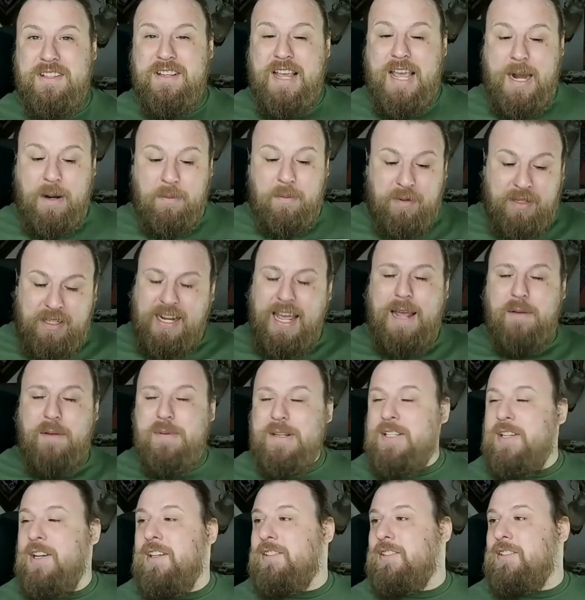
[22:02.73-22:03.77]
And I'm glad we
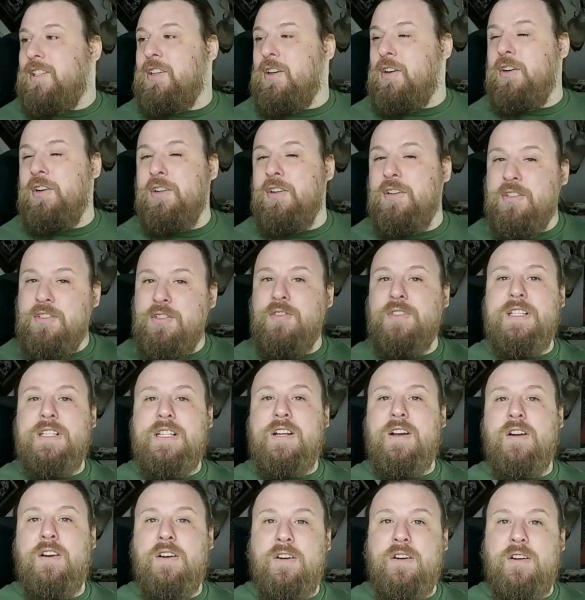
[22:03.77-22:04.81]
touched on her using
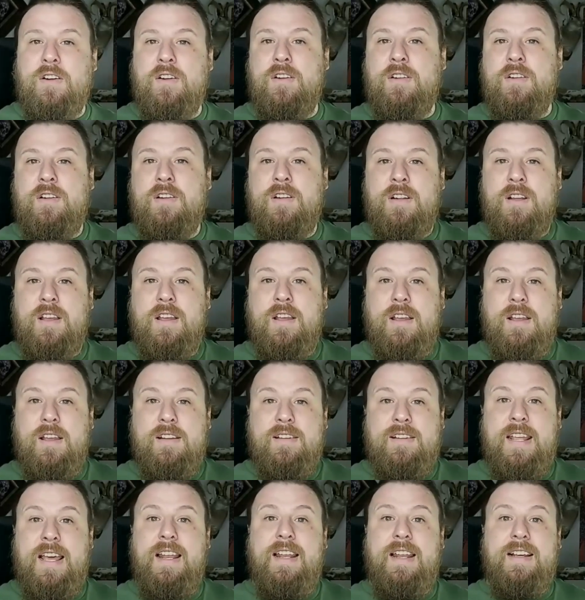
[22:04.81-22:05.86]
her
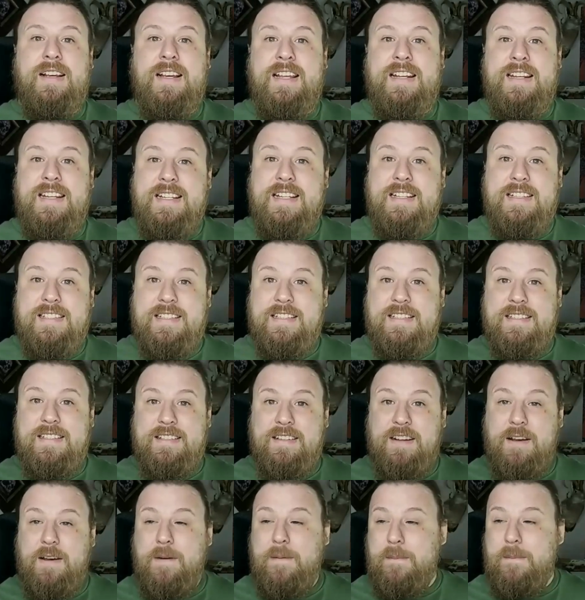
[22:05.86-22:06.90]
telekinesis
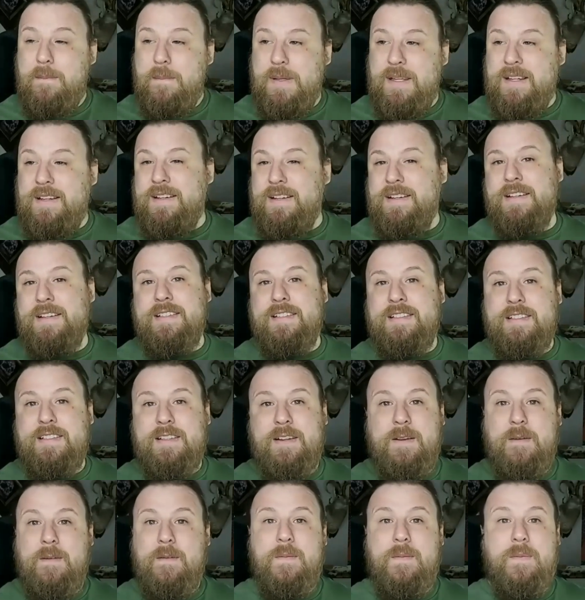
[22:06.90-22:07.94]
some because
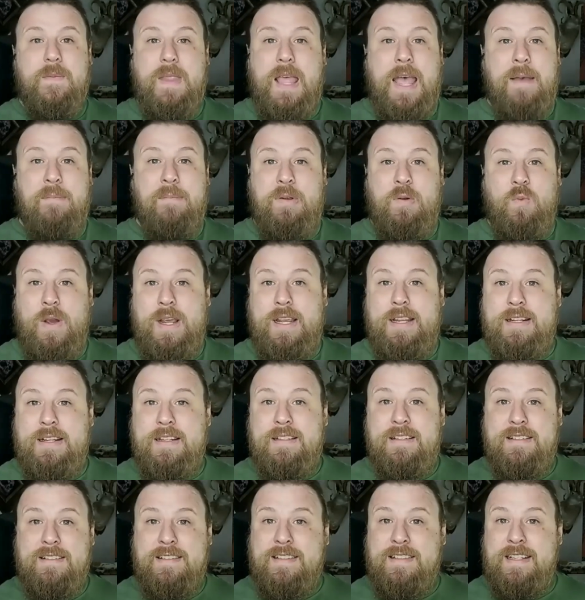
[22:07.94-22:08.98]
I've been
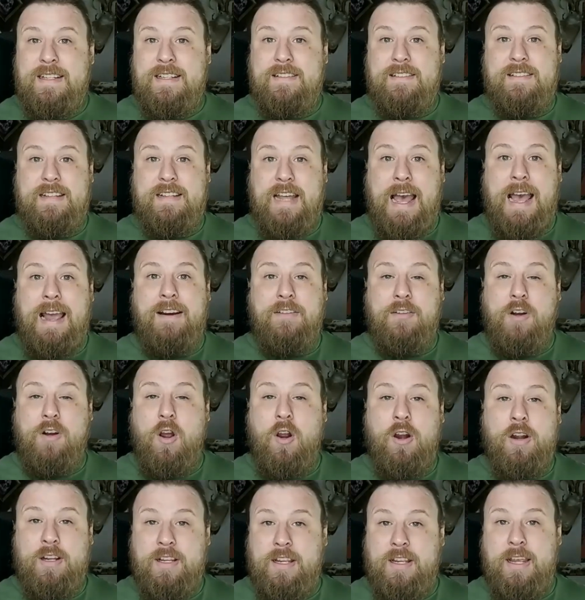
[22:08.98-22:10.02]
waiting since
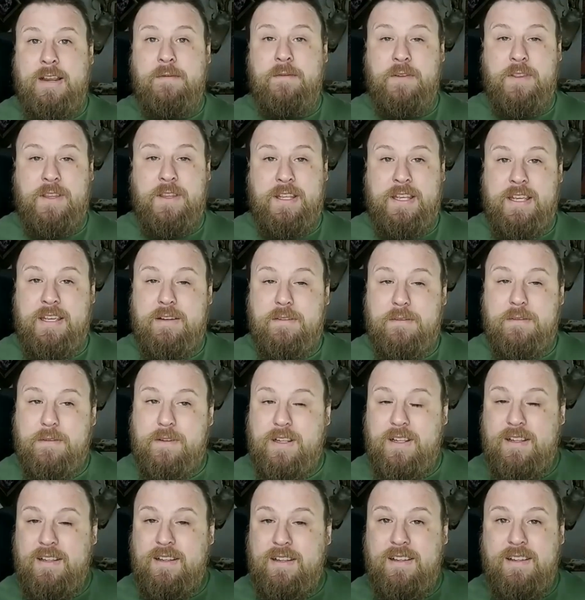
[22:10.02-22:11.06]
Ironheart gave her the gift.
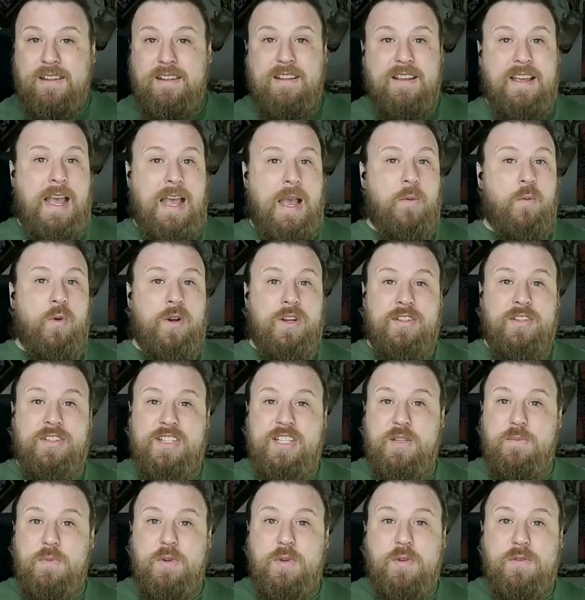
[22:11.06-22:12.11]
I want to see
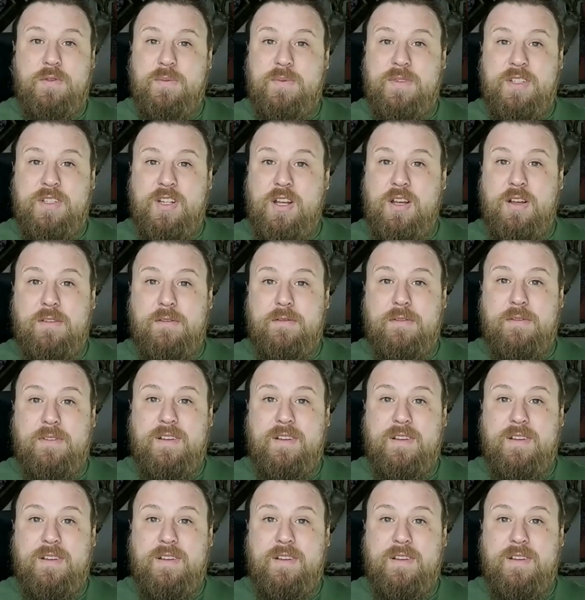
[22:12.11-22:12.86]
you move some stuff.